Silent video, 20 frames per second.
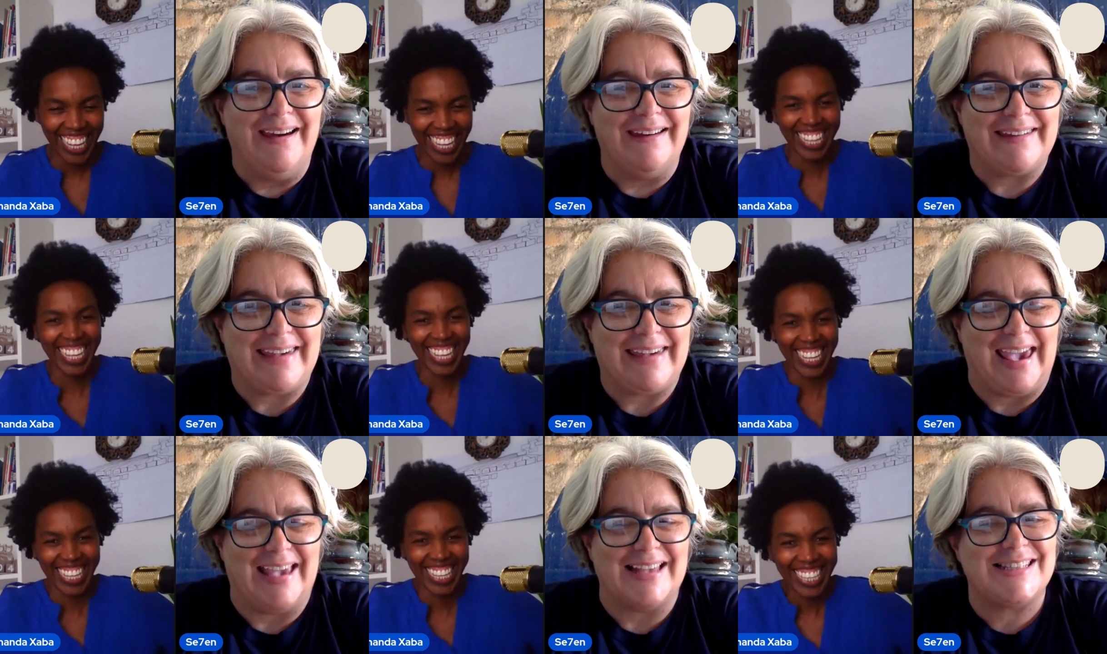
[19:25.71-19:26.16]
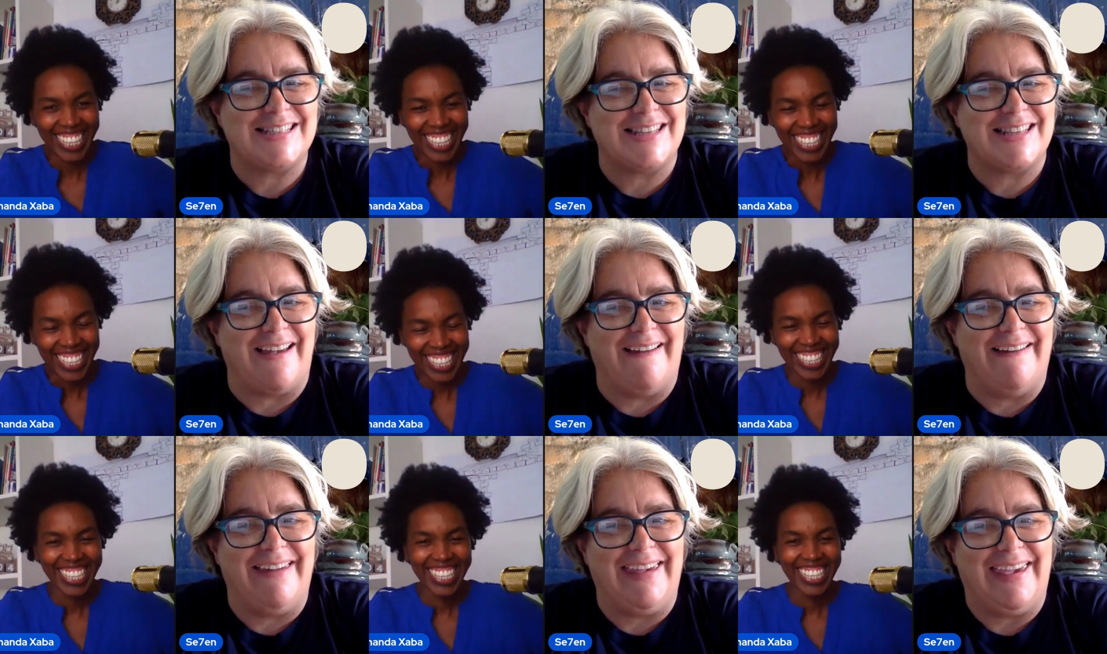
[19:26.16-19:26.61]
Speaker 1: Okay, so
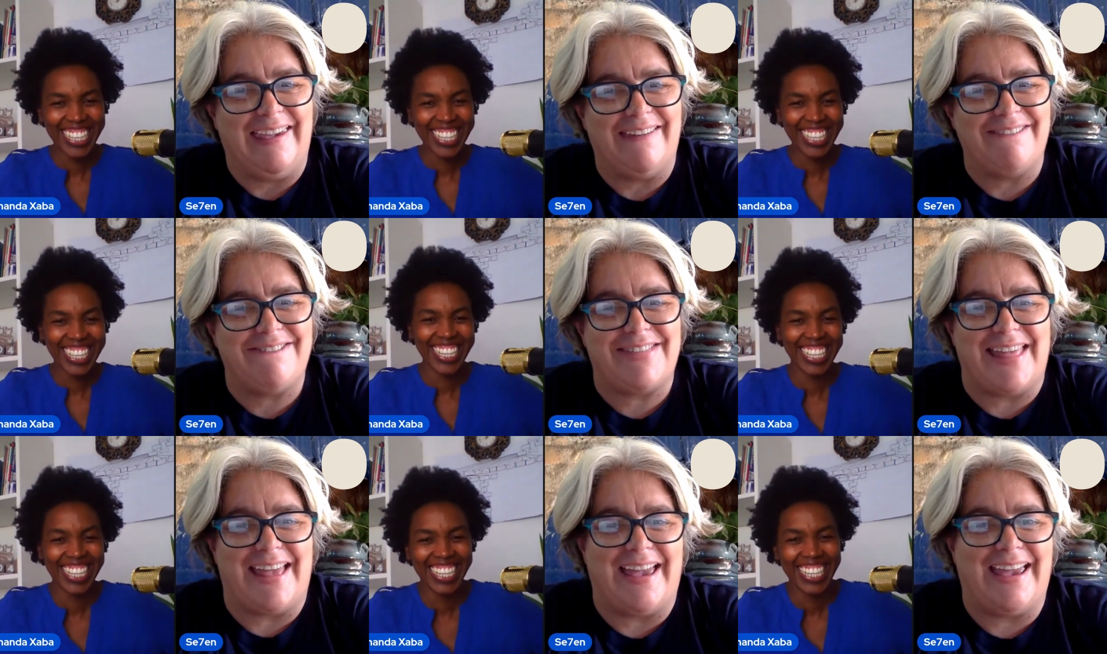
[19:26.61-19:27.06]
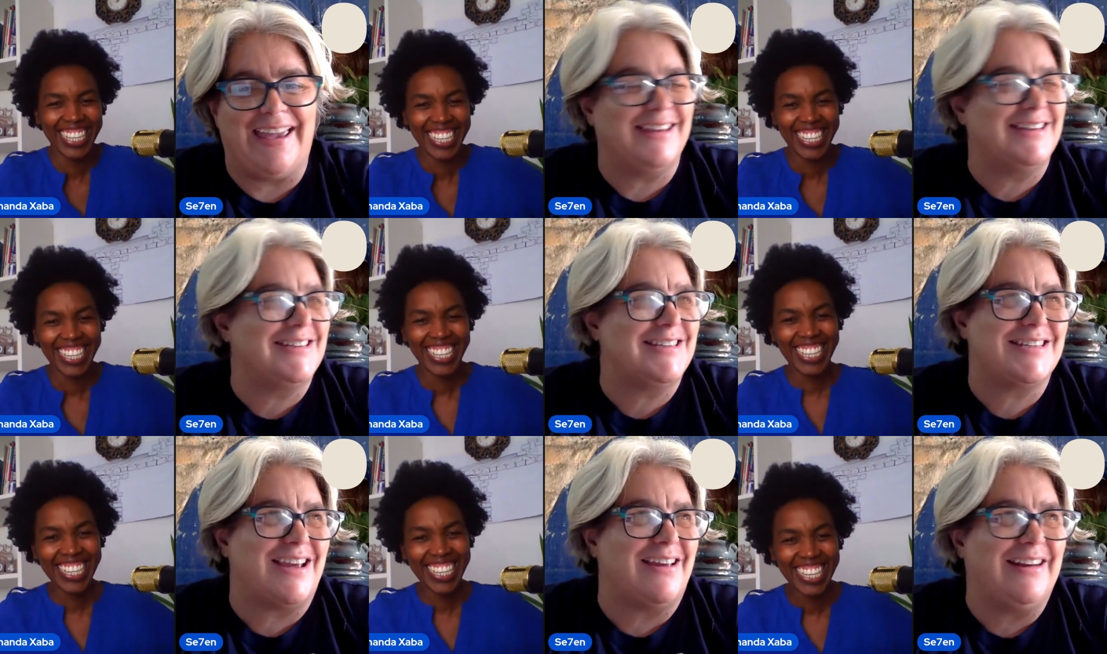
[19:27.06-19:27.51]
if they
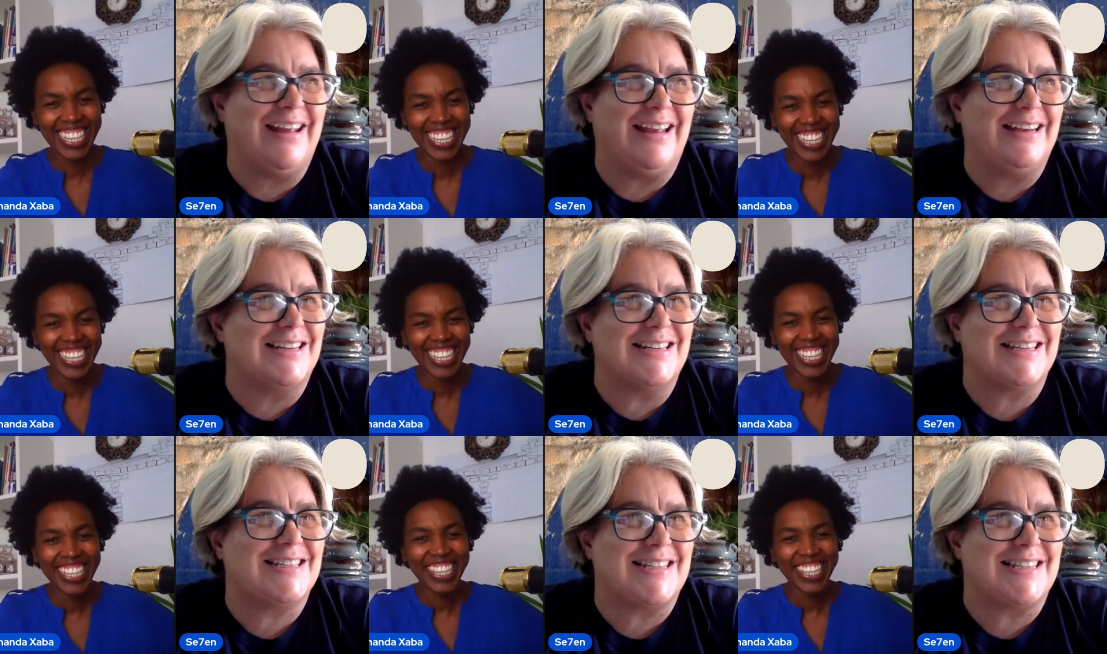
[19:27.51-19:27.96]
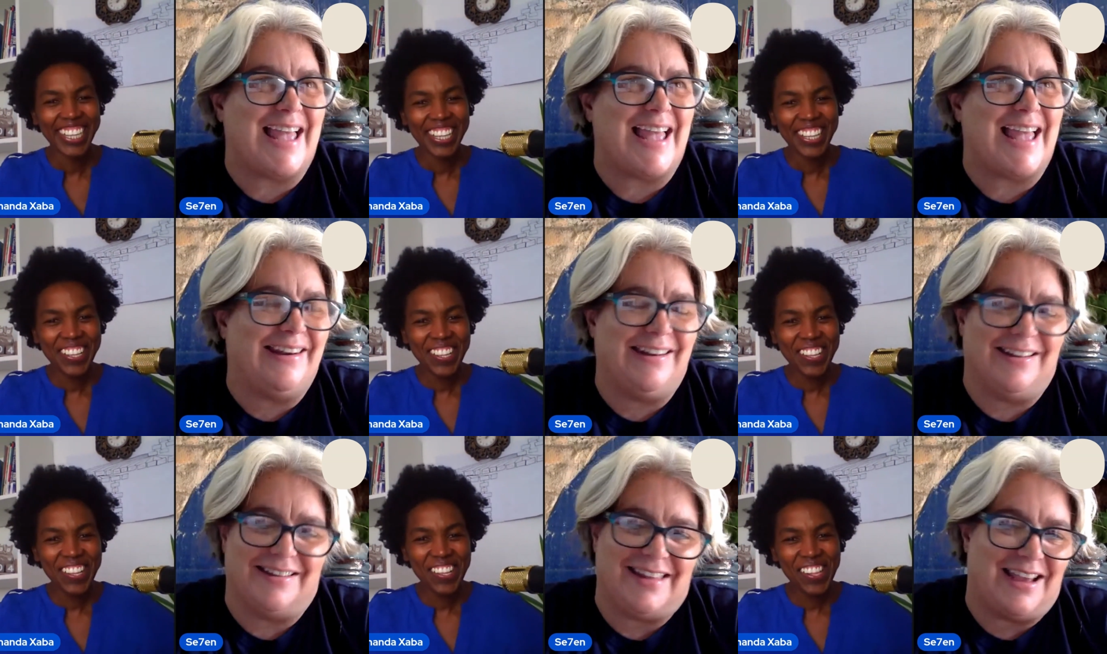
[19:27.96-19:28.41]
don't understand
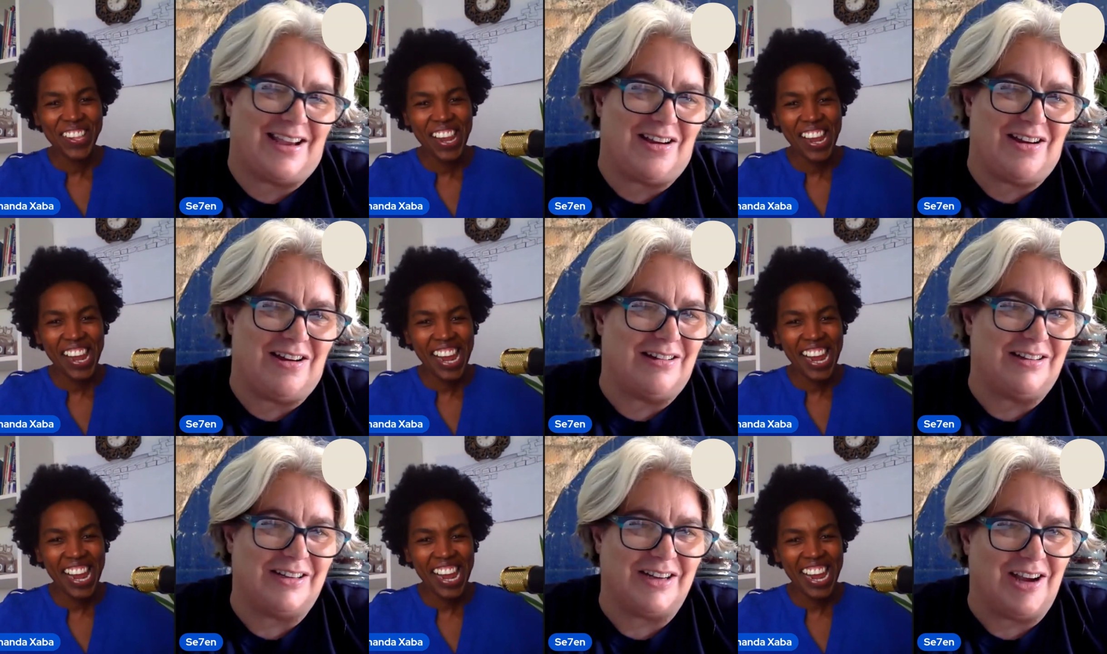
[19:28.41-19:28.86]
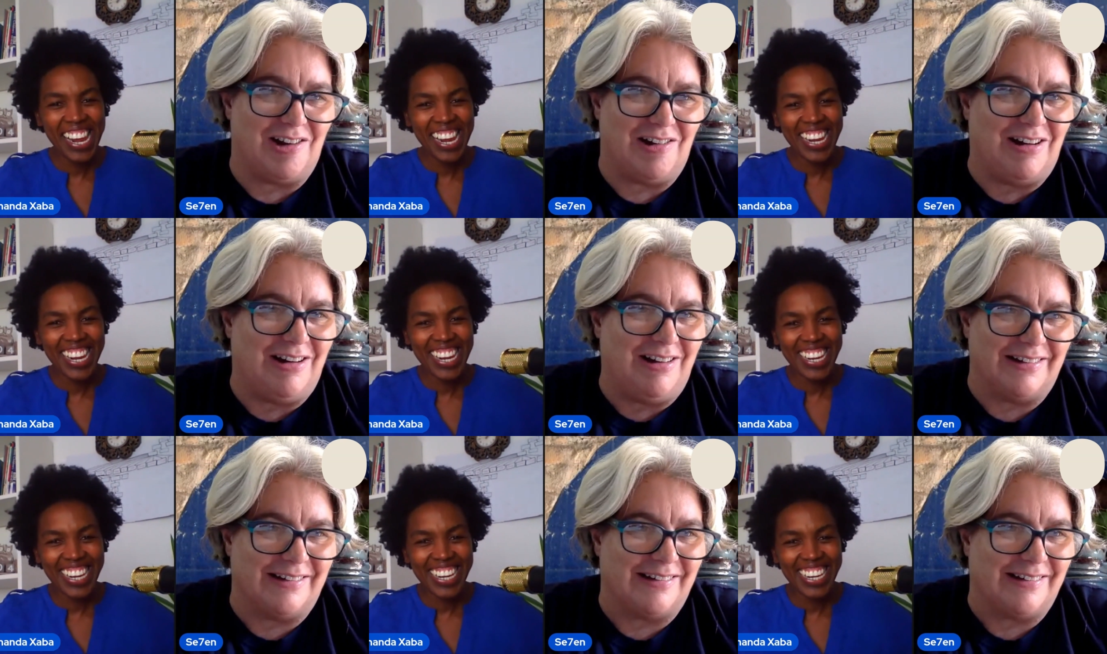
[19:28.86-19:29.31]
it, they can't go
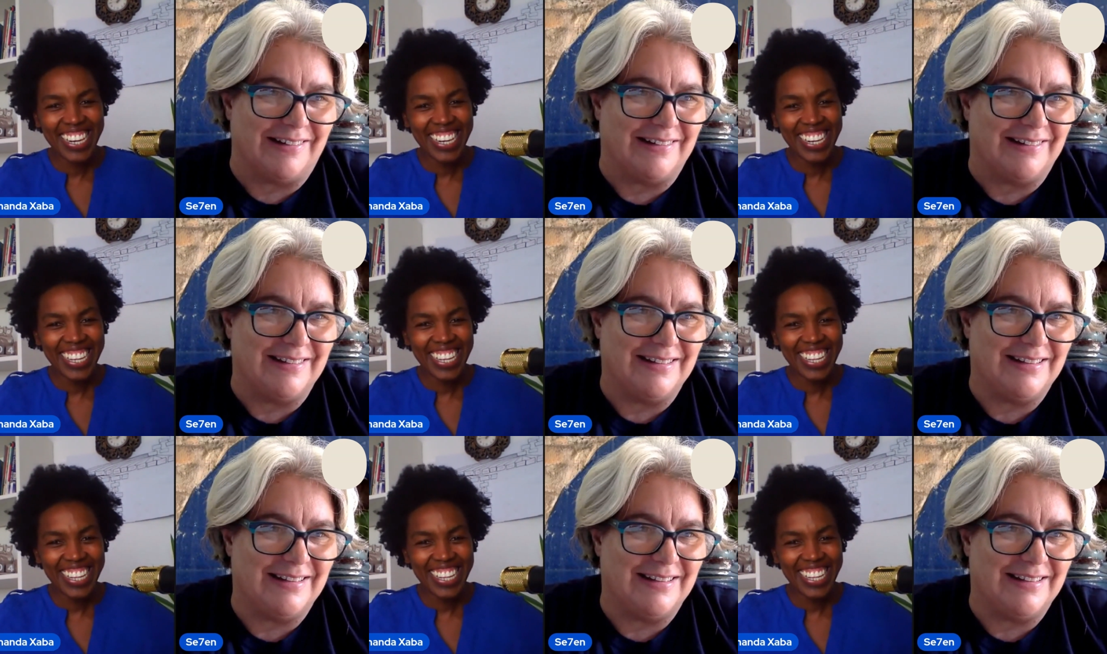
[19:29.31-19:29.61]
on.